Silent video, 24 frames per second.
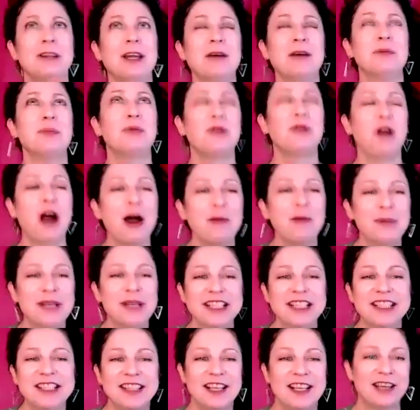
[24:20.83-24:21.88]

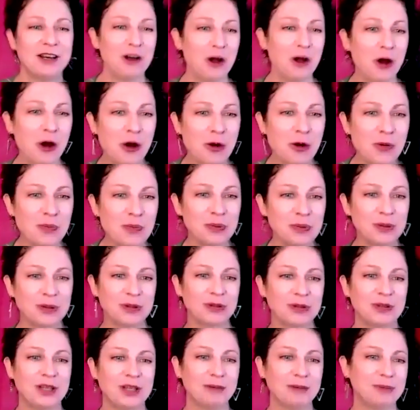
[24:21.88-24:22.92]
promise, that hope,
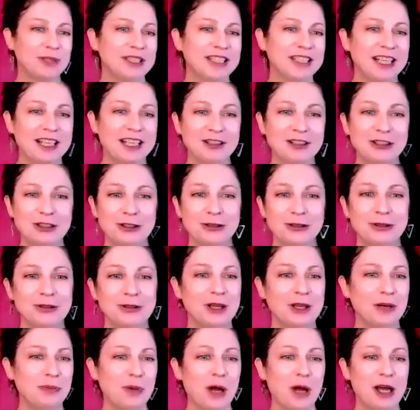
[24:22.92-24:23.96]
that potential,
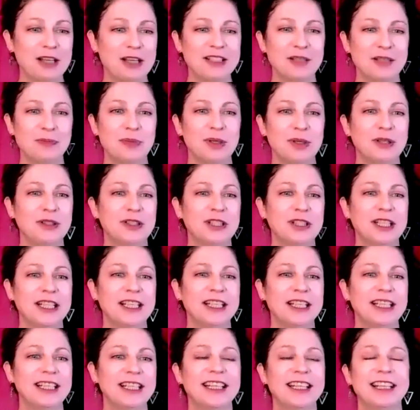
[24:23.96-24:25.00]
that
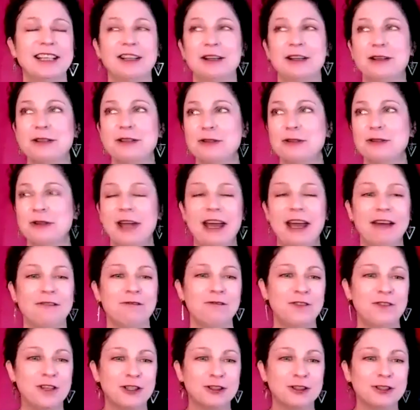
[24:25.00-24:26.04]
possibility, and also
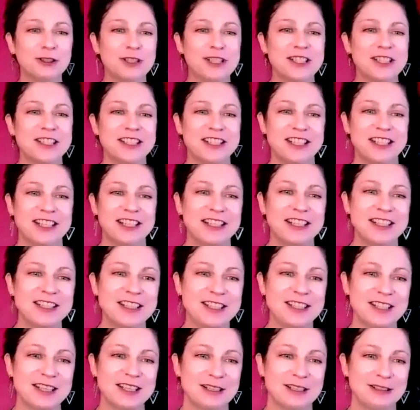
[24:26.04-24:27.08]
that
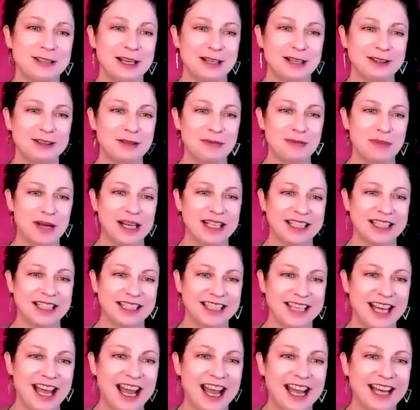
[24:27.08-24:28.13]
fearlessness that the
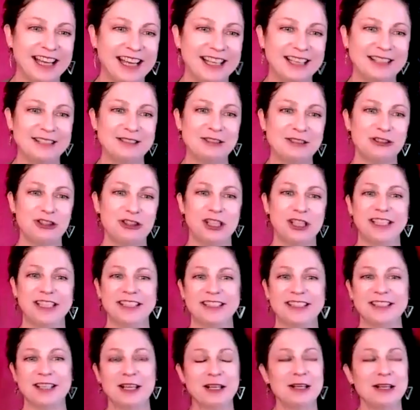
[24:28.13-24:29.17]
maiden has. She is